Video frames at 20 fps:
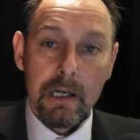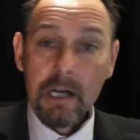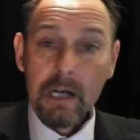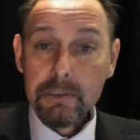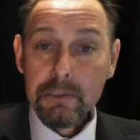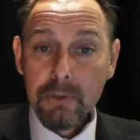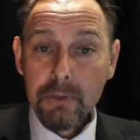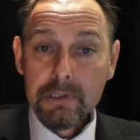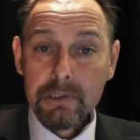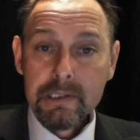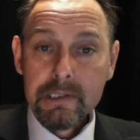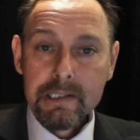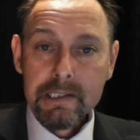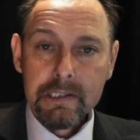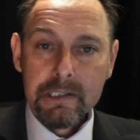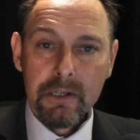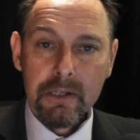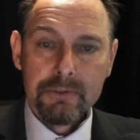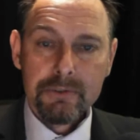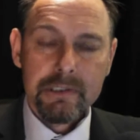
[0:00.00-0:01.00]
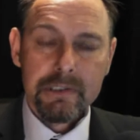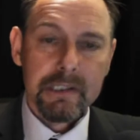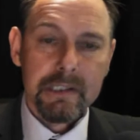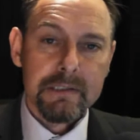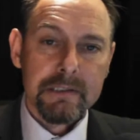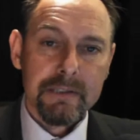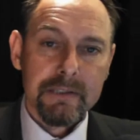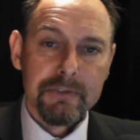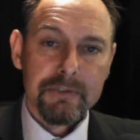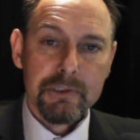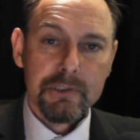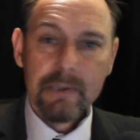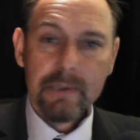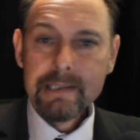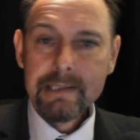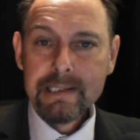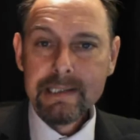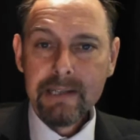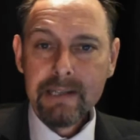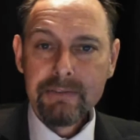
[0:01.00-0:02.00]
Across this continent of
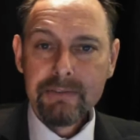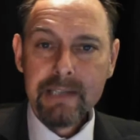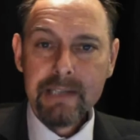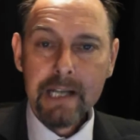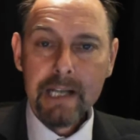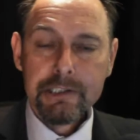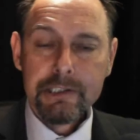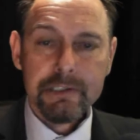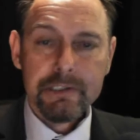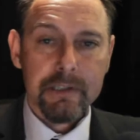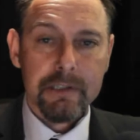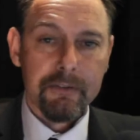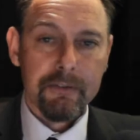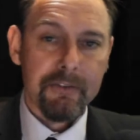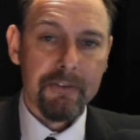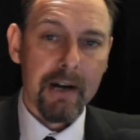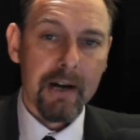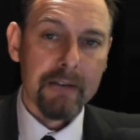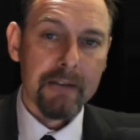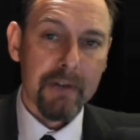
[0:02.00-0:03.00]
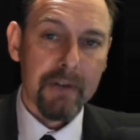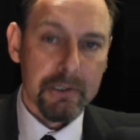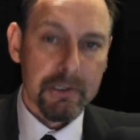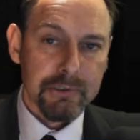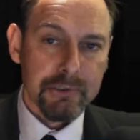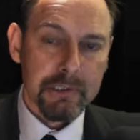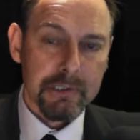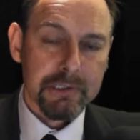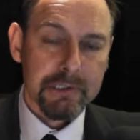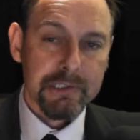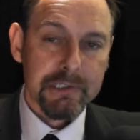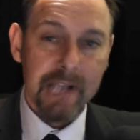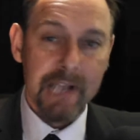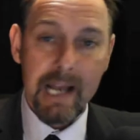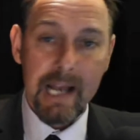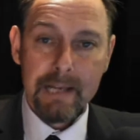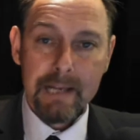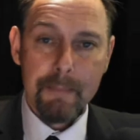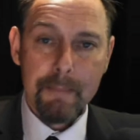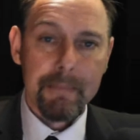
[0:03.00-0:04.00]
27 nations and
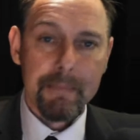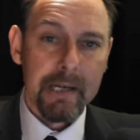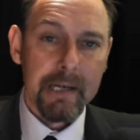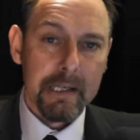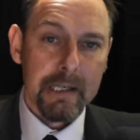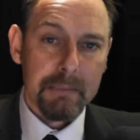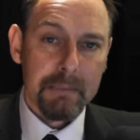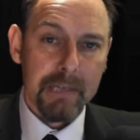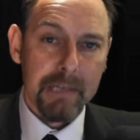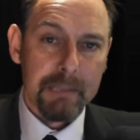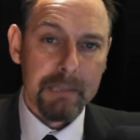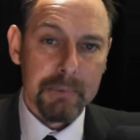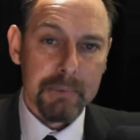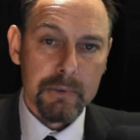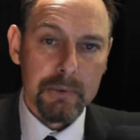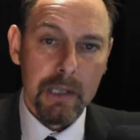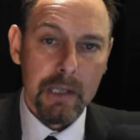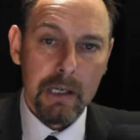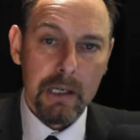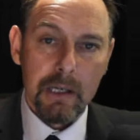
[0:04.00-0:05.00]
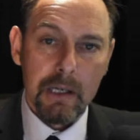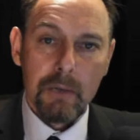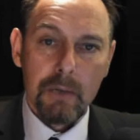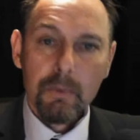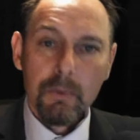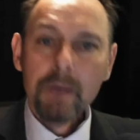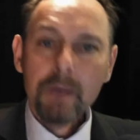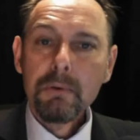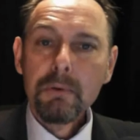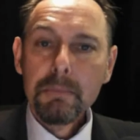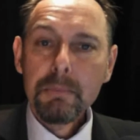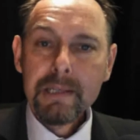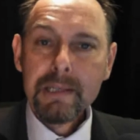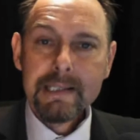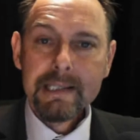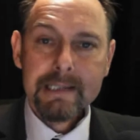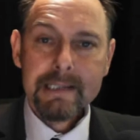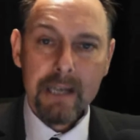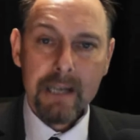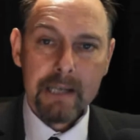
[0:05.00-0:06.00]
510 million people, we will be
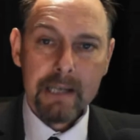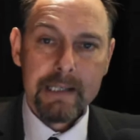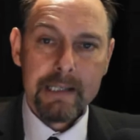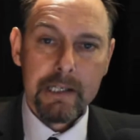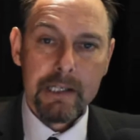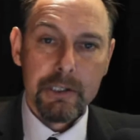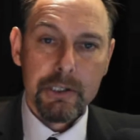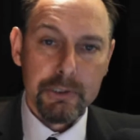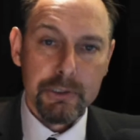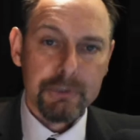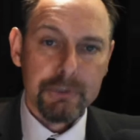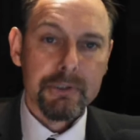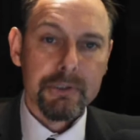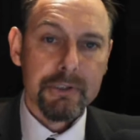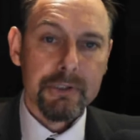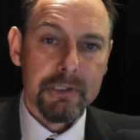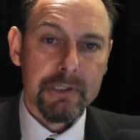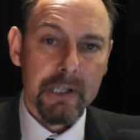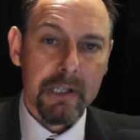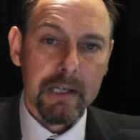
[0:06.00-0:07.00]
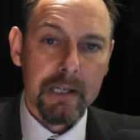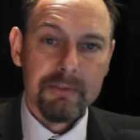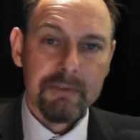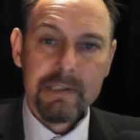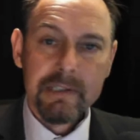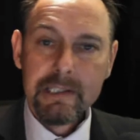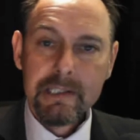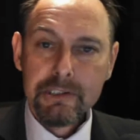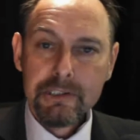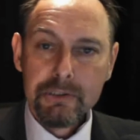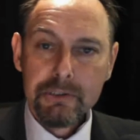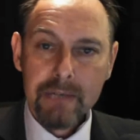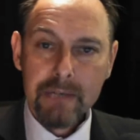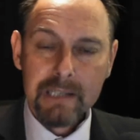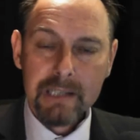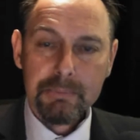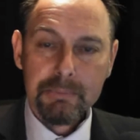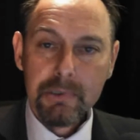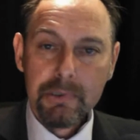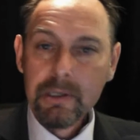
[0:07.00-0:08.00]
deciding who should serve us in
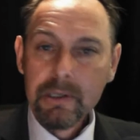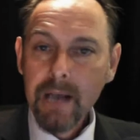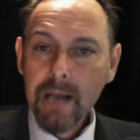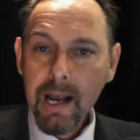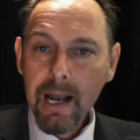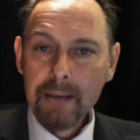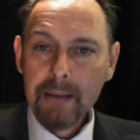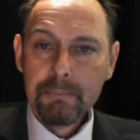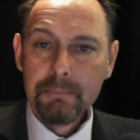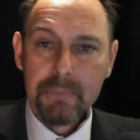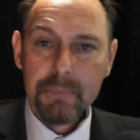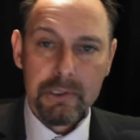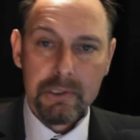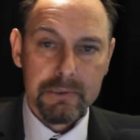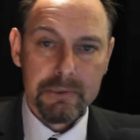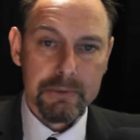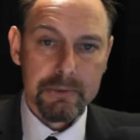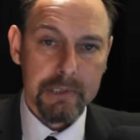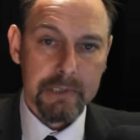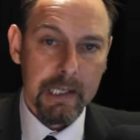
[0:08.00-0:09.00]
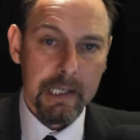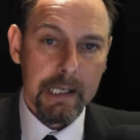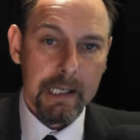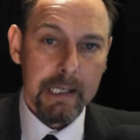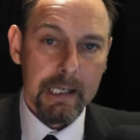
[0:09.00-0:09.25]
Strasbourg and Brussels.